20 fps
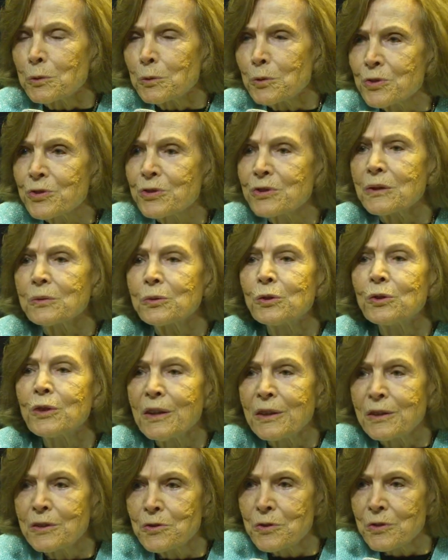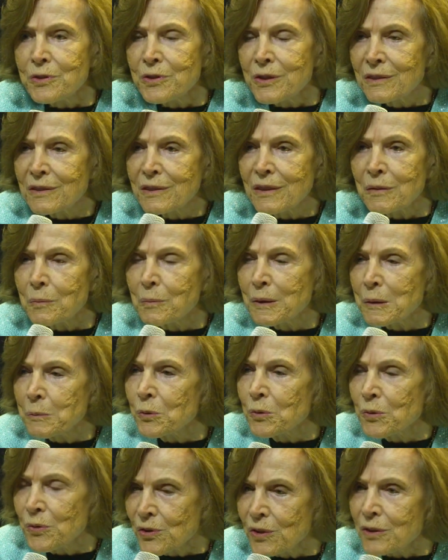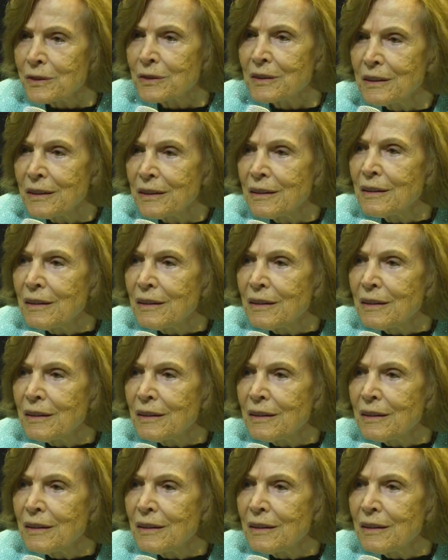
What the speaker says: there were several hundred, and people thought,